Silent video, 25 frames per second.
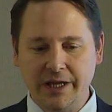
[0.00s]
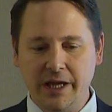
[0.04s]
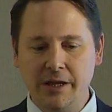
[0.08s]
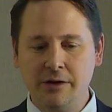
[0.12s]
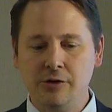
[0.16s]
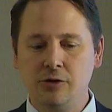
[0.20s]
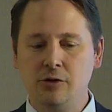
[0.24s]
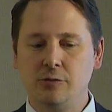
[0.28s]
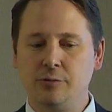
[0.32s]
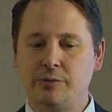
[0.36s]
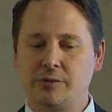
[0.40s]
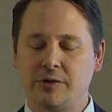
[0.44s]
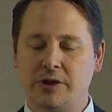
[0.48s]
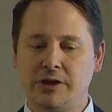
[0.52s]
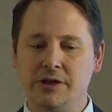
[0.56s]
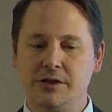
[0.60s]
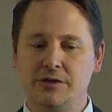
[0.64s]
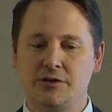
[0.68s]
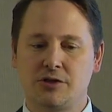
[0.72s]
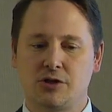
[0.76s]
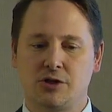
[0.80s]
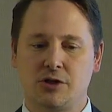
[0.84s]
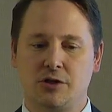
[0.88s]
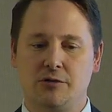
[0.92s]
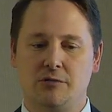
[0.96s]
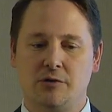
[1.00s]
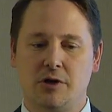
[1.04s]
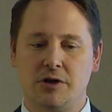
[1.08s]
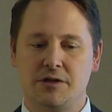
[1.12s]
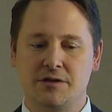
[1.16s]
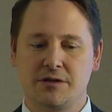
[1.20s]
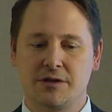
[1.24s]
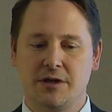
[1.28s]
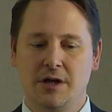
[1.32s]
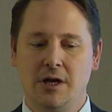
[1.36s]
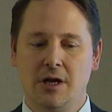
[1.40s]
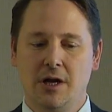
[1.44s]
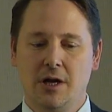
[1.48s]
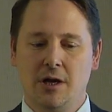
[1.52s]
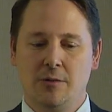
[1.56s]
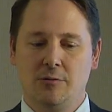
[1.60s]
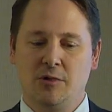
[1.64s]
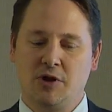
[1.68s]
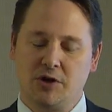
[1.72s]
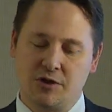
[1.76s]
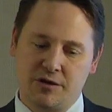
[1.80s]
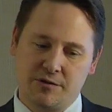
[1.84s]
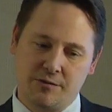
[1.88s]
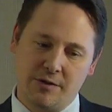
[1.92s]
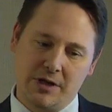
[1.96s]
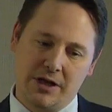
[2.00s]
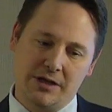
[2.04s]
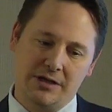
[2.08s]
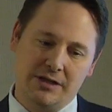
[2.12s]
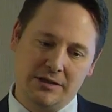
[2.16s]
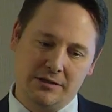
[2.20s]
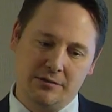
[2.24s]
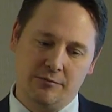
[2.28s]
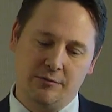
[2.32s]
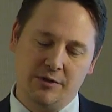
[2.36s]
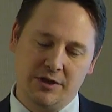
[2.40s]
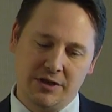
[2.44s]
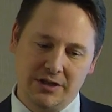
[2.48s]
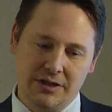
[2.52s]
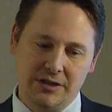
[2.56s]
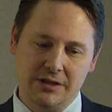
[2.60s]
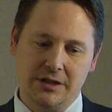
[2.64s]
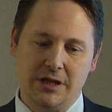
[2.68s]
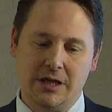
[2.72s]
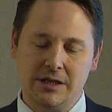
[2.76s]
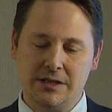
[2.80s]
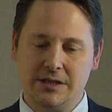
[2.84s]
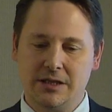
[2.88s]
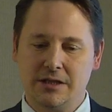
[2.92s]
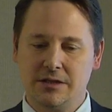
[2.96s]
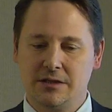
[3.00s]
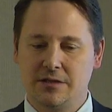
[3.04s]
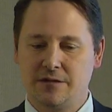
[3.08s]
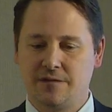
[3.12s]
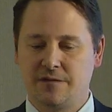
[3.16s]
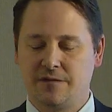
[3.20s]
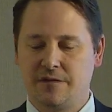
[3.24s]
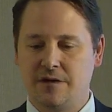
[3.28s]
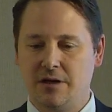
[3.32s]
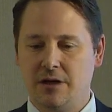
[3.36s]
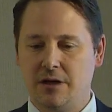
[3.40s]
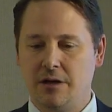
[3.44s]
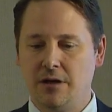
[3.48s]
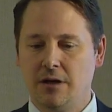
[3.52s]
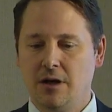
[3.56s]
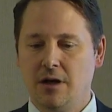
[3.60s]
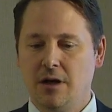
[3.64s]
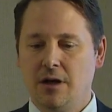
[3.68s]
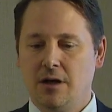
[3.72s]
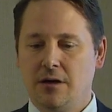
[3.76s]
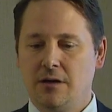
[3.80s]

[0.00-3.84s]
can you please show us, because we didn't identify